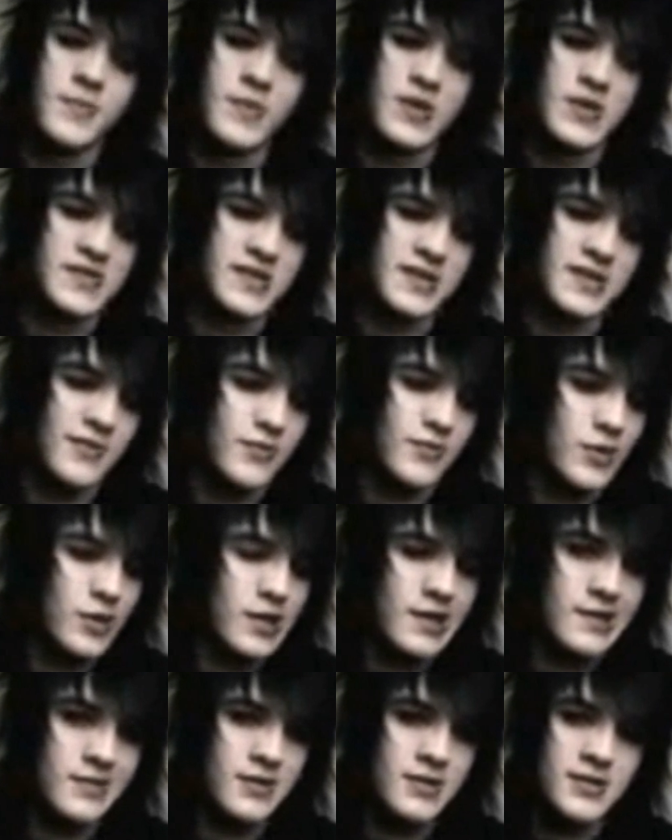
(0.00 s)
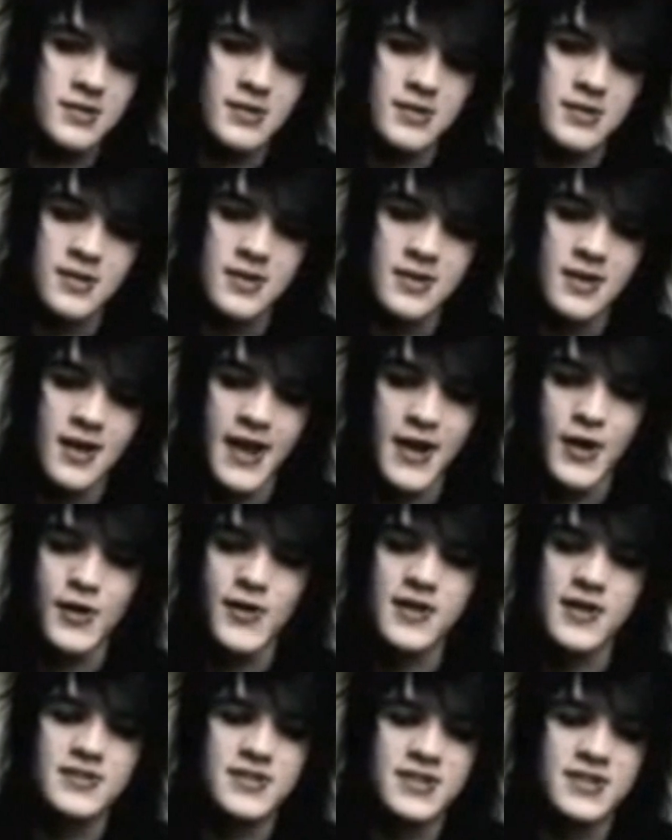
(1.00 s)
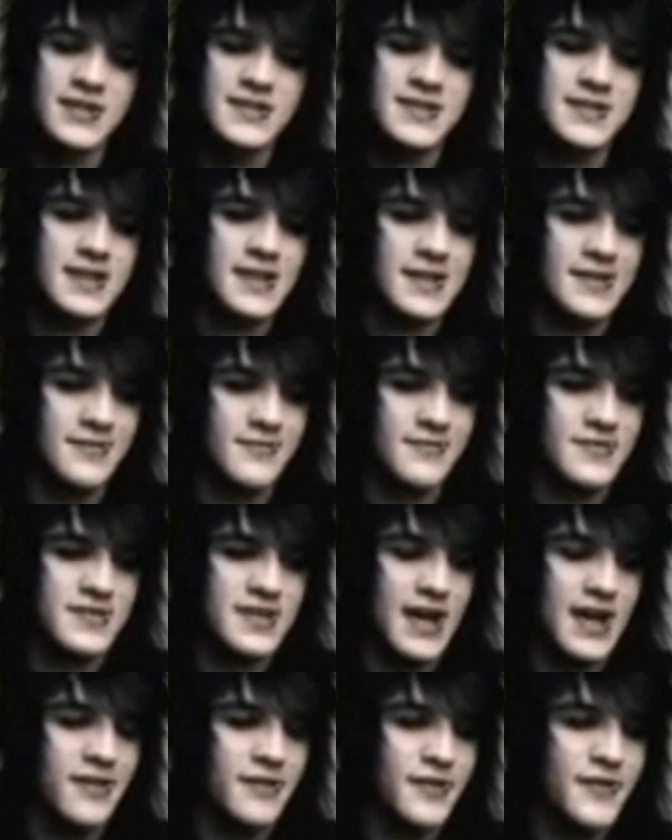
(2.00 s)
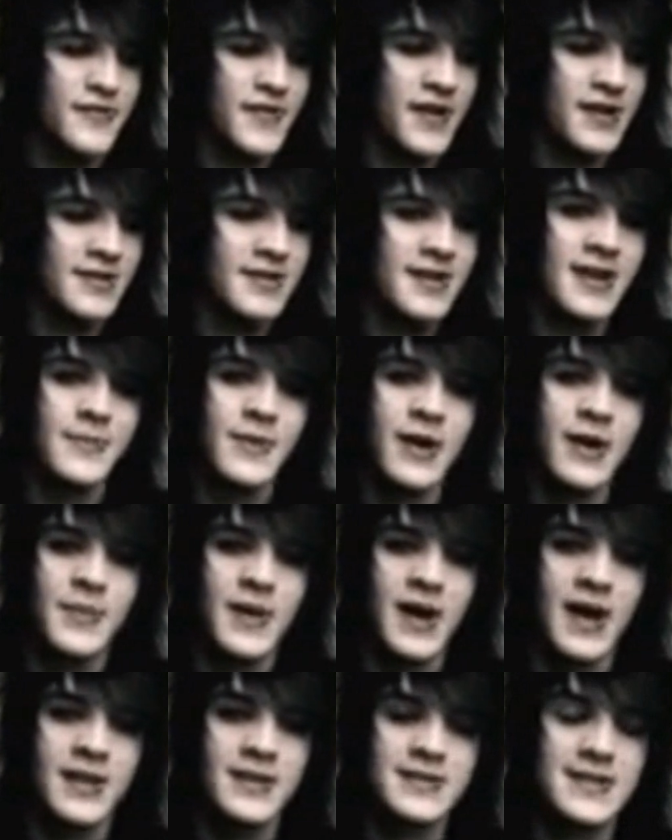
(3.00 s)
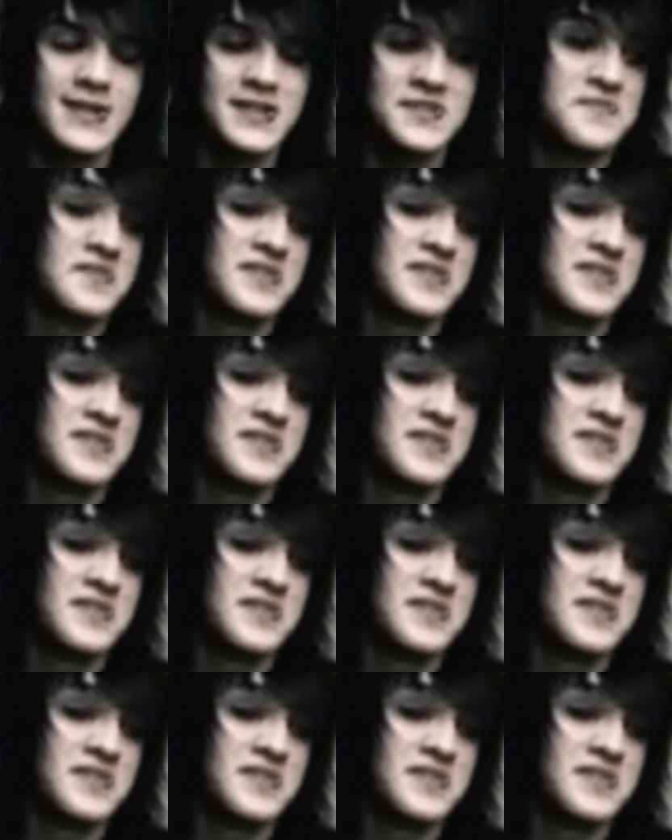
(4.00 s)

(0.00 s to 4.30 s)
music related. I know JC and Tyler fight a lot about politics,